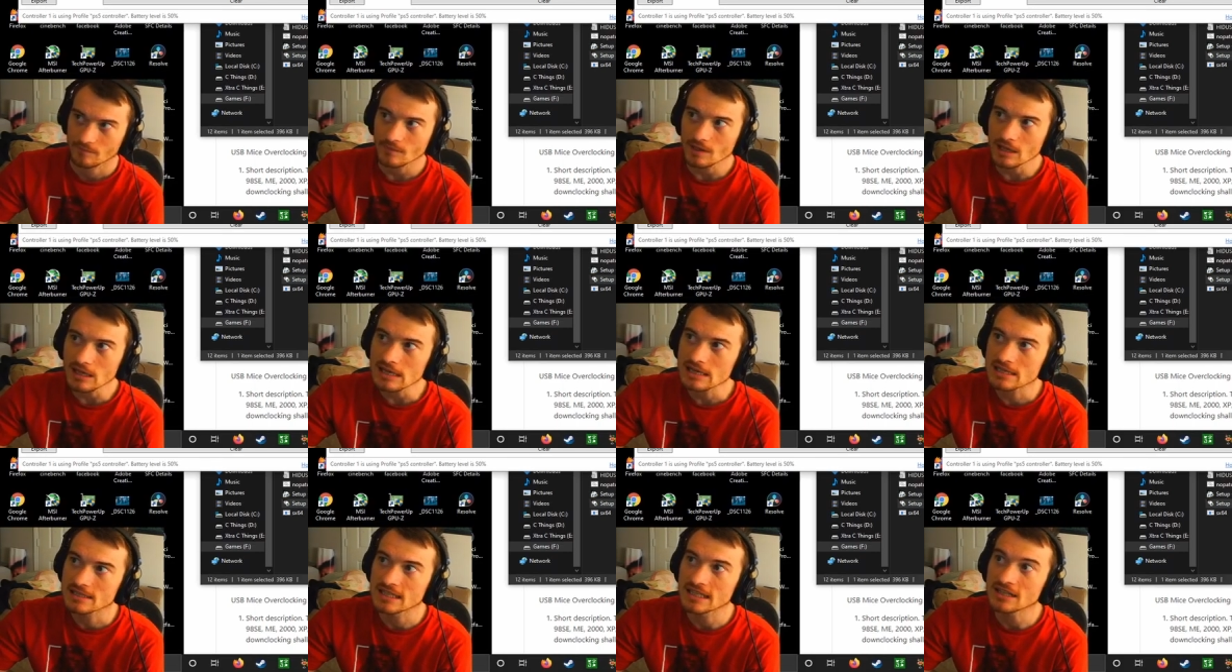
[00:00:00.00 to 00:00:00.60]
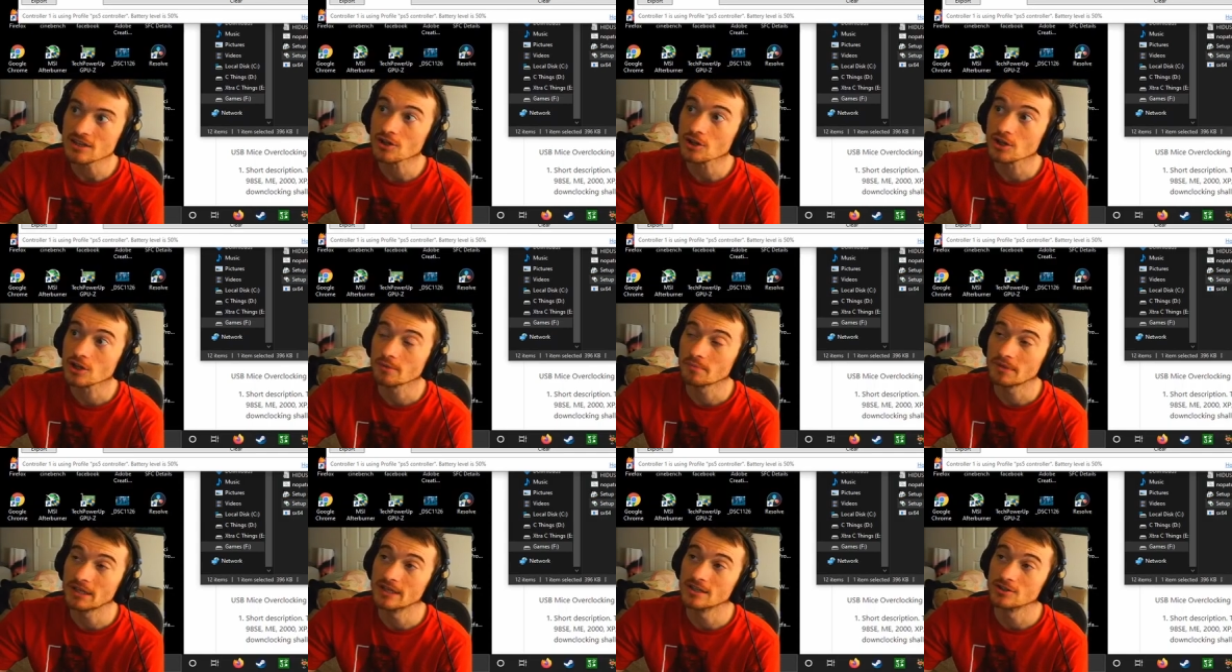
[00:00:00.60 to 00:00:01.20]
it's either going to
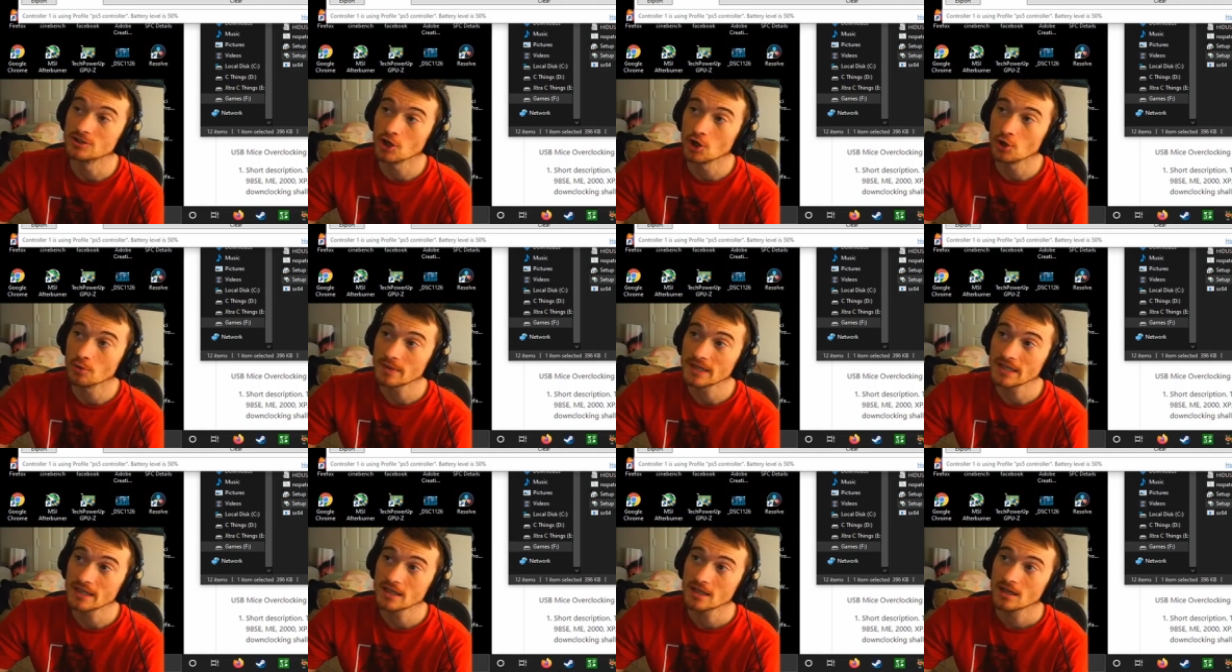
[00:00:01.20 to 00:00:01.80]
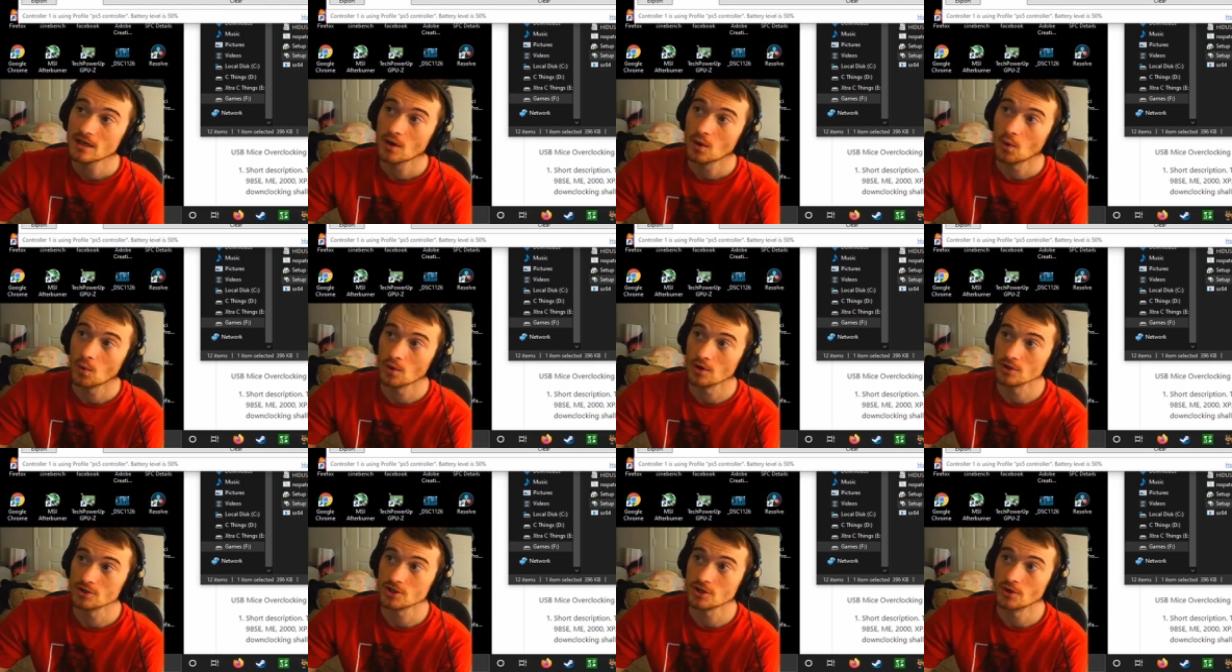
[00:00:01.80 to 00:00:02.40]
be Adobe or it's
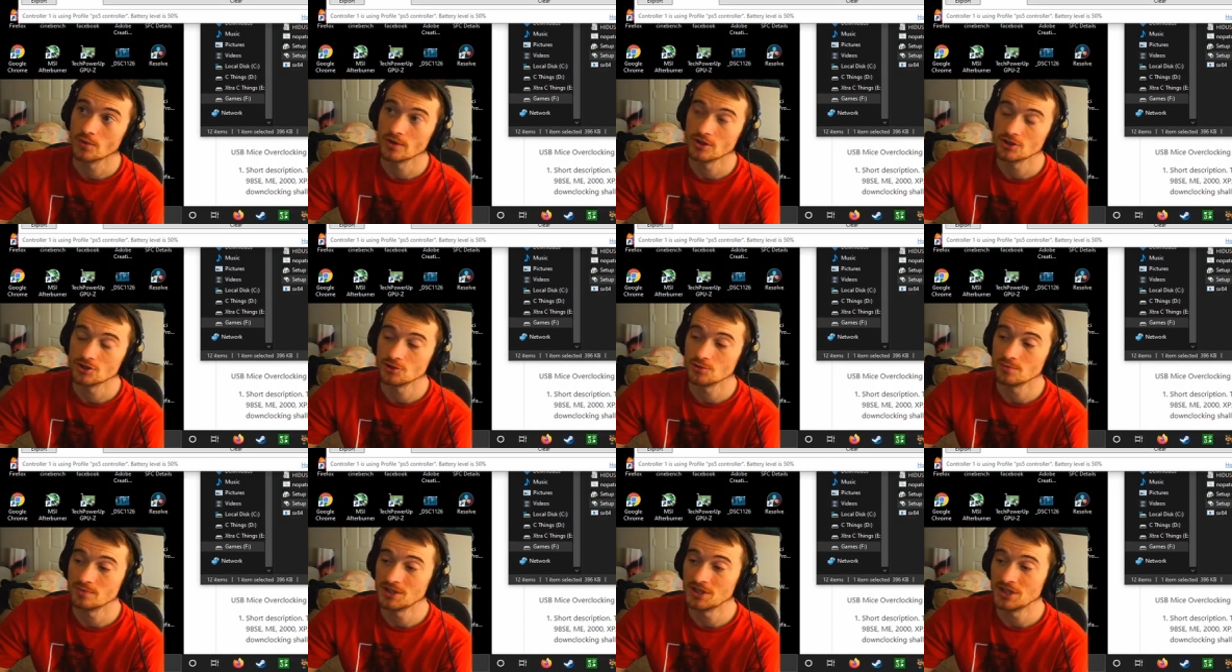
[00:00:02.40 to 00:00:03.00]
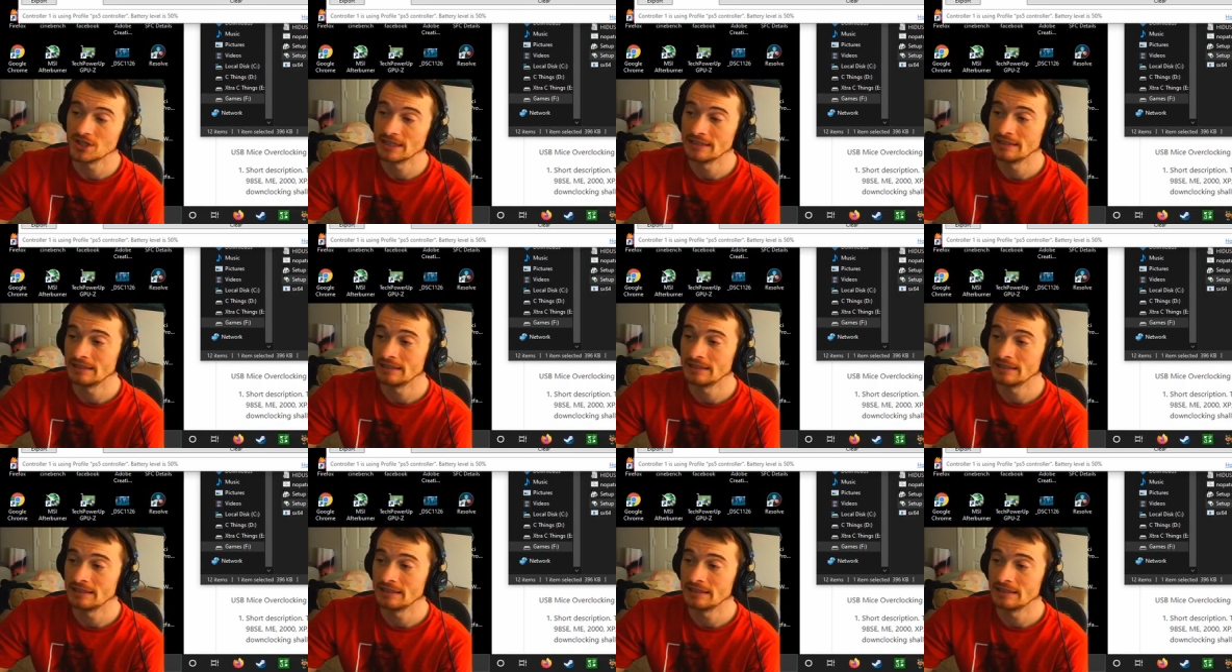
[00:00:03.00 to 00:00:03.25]
going to be